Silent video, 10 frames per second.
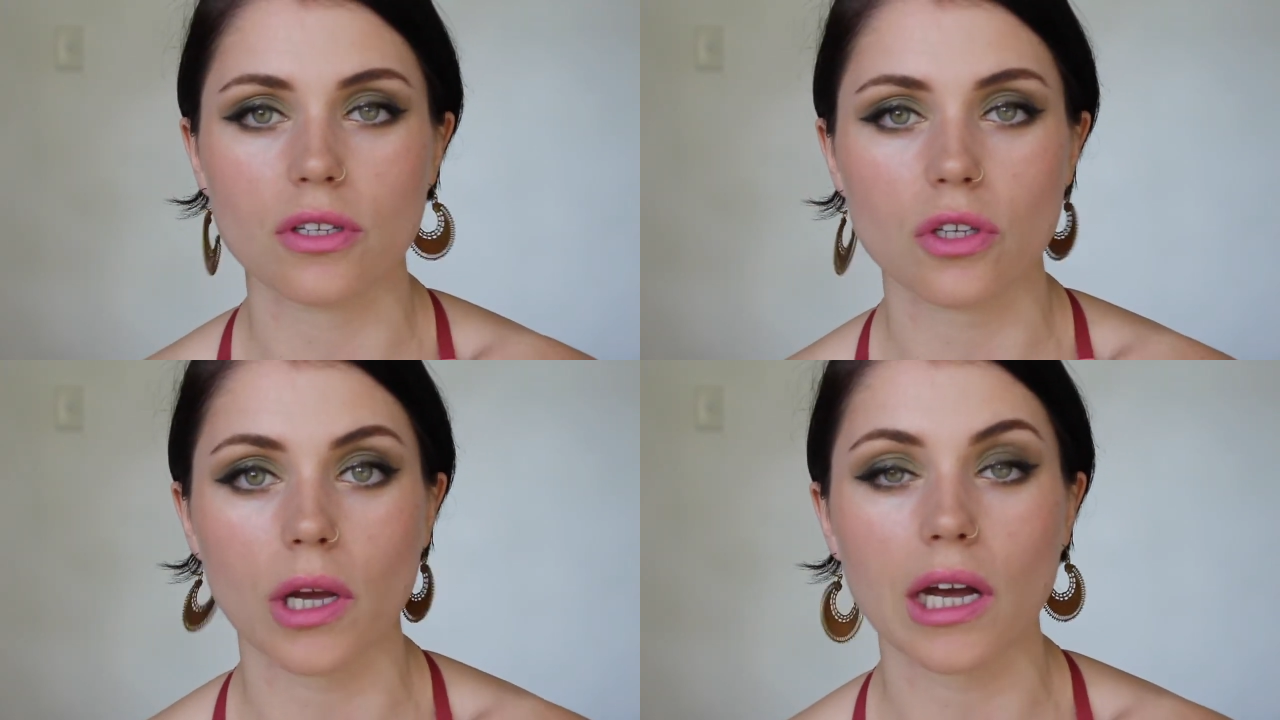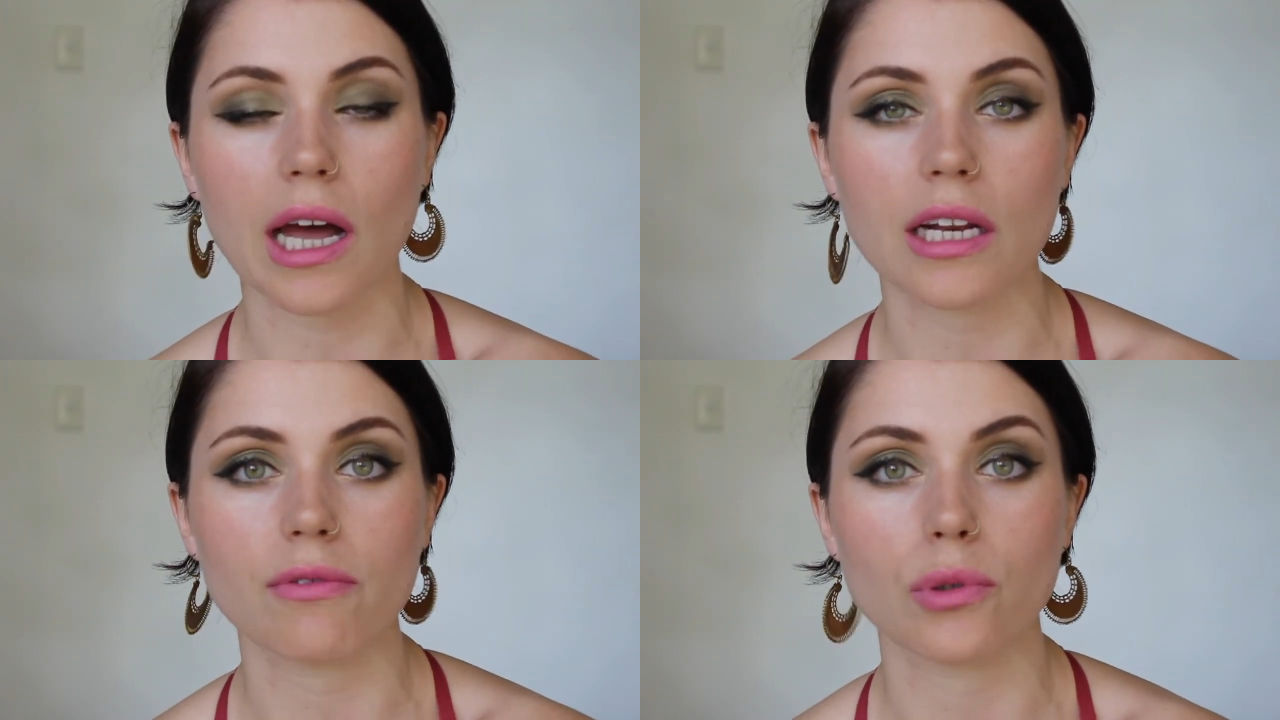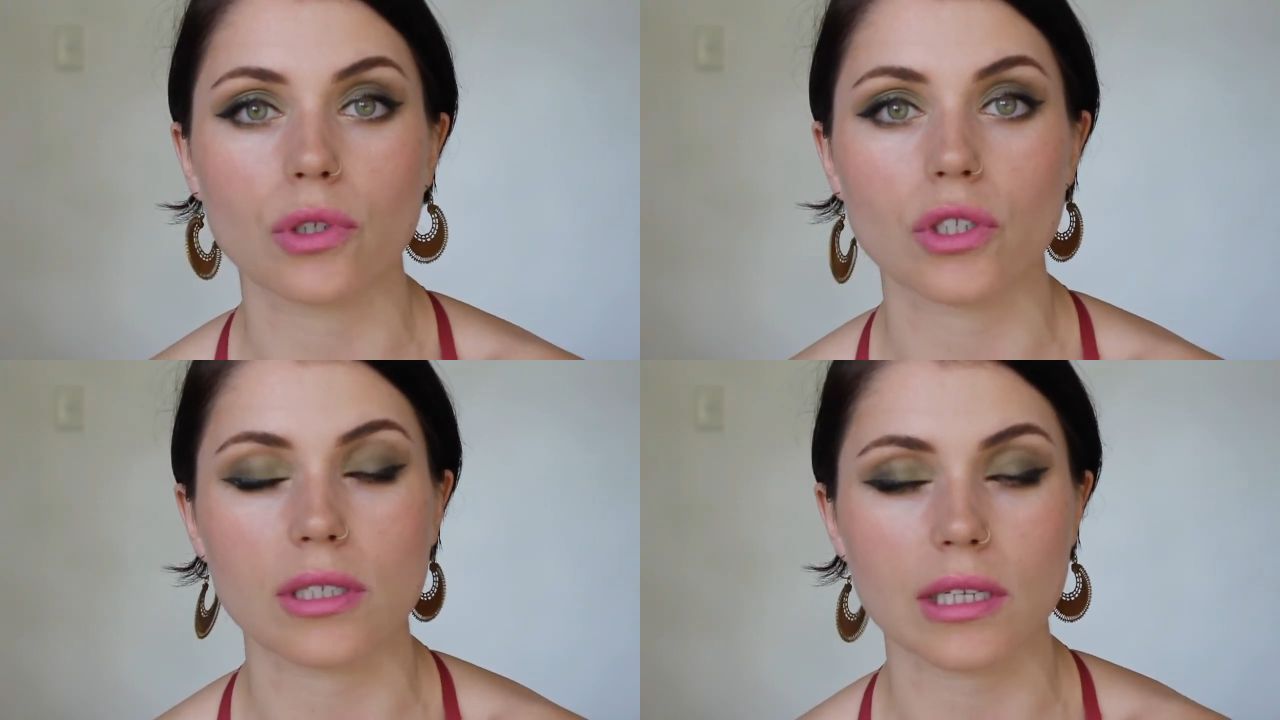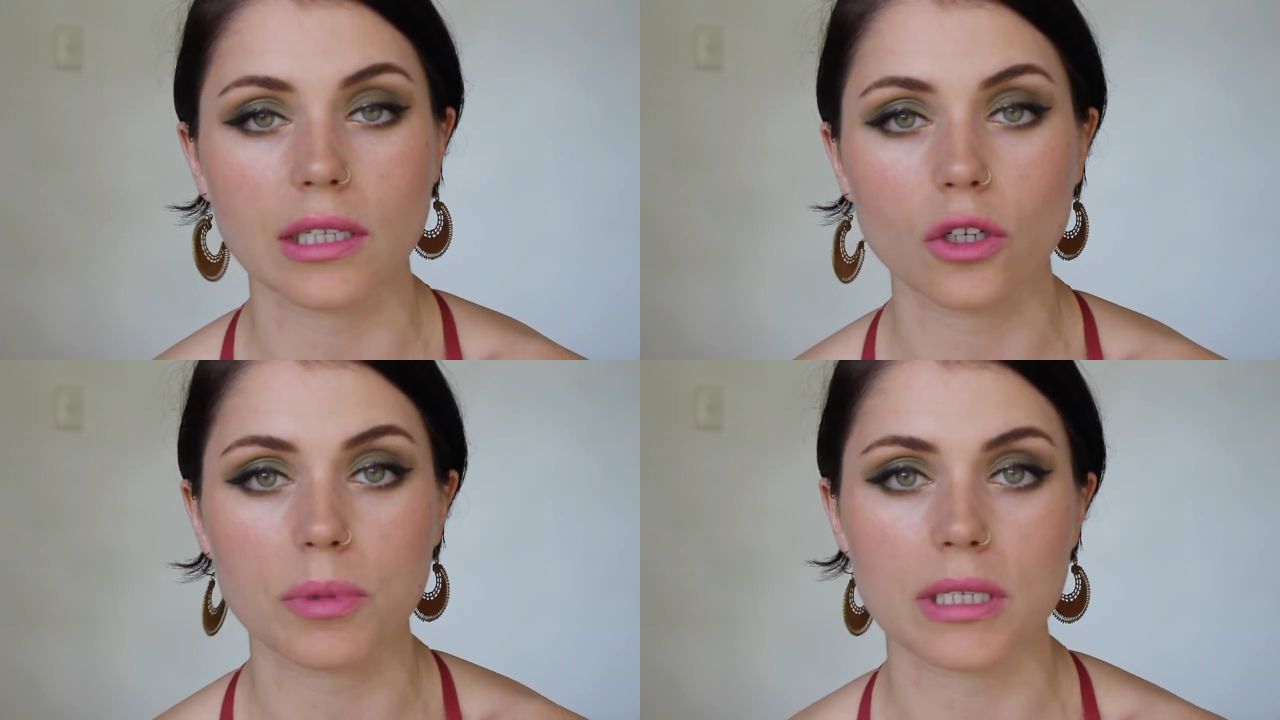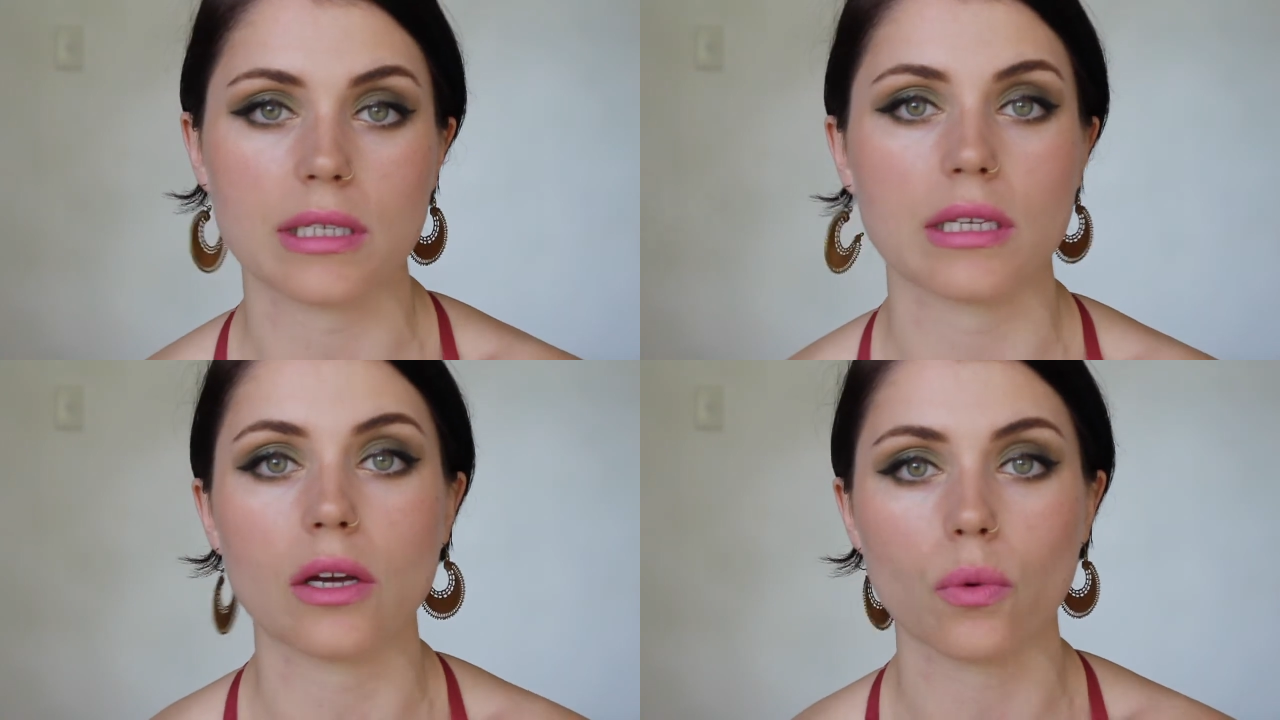So I kind of look just a little bit
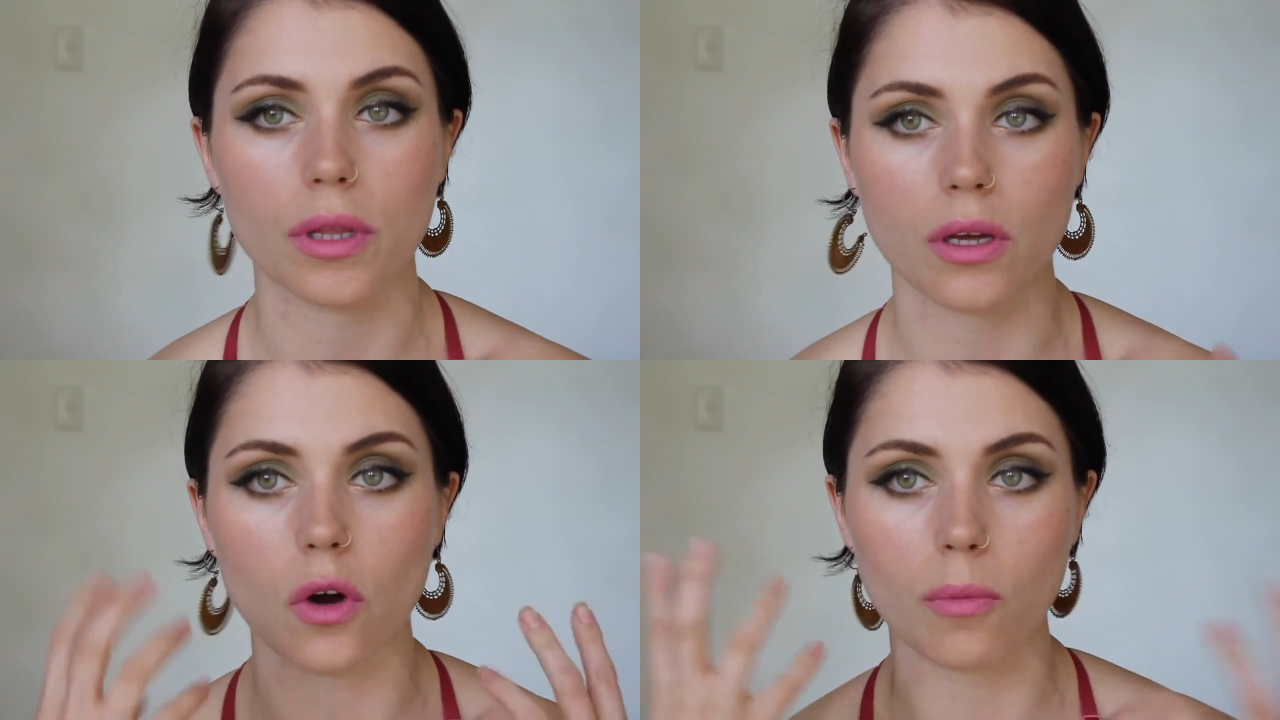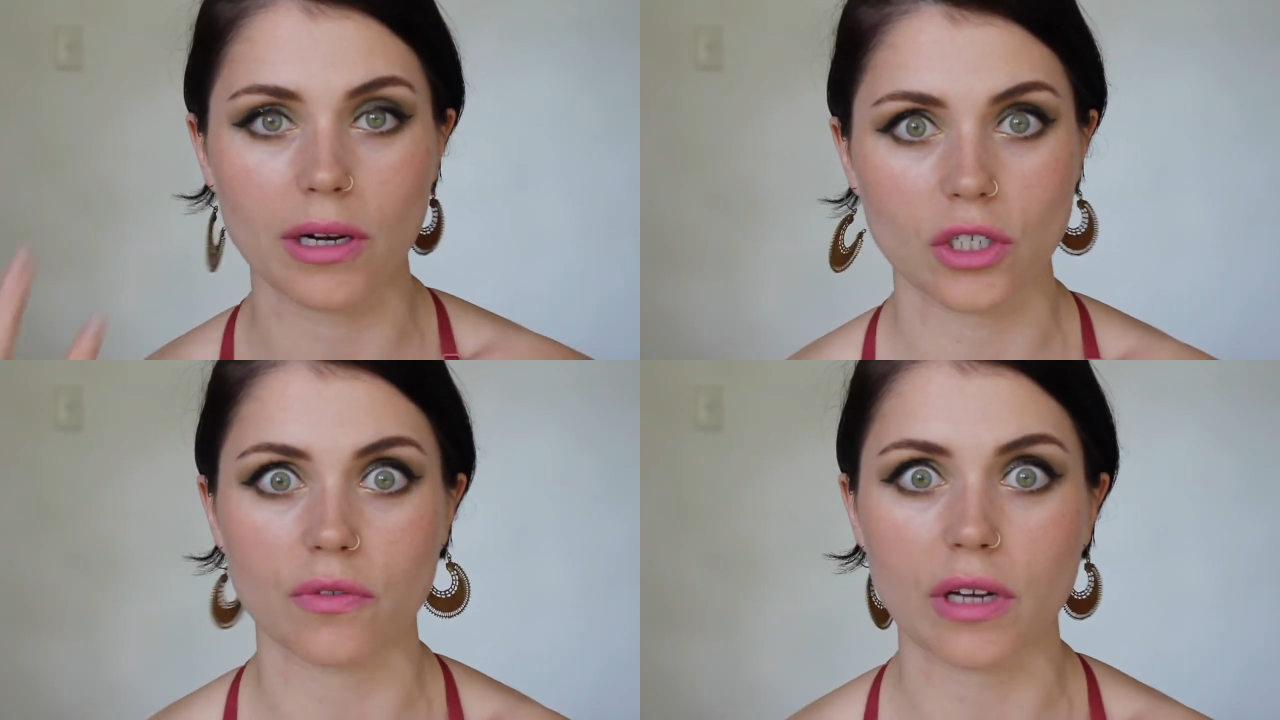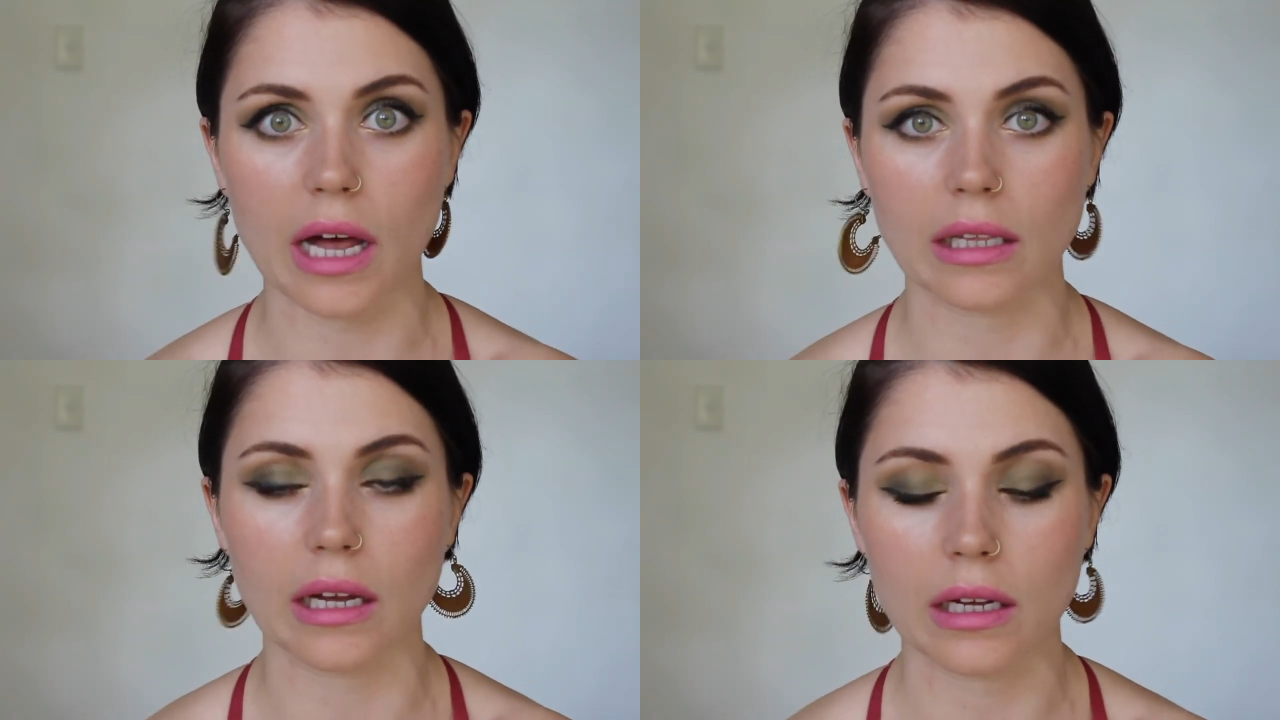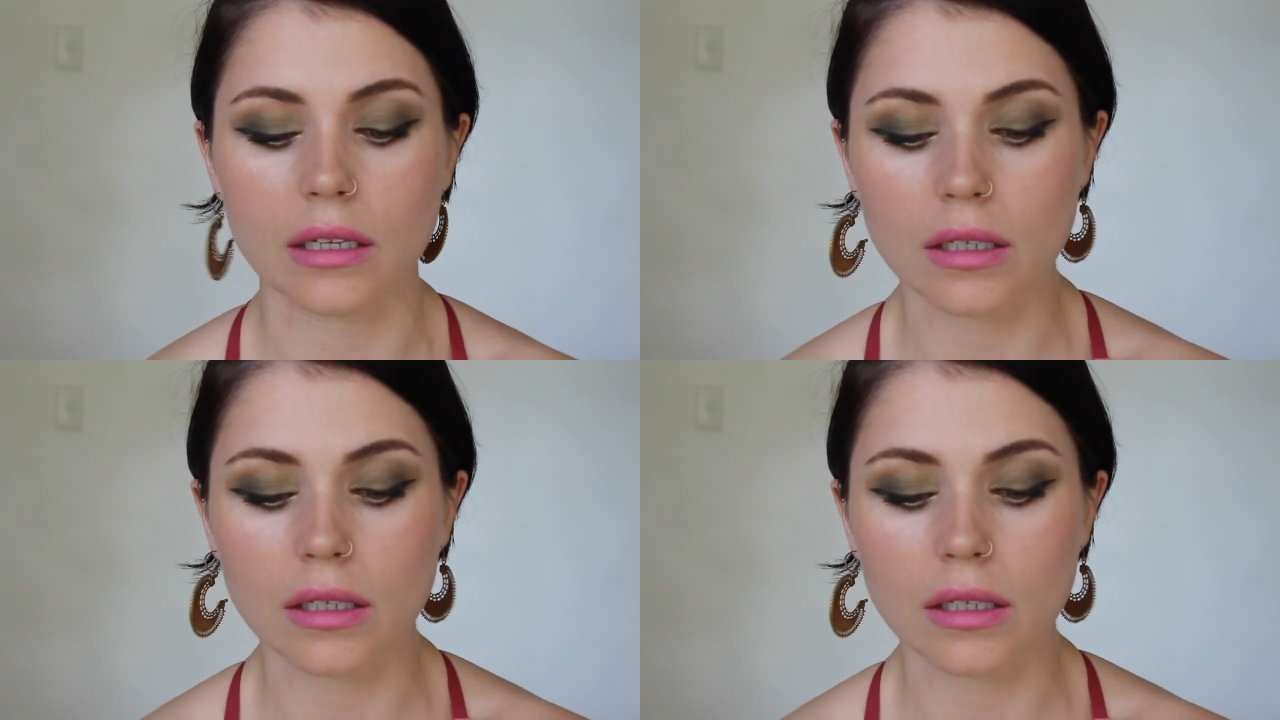sick with a whole bunch of colour.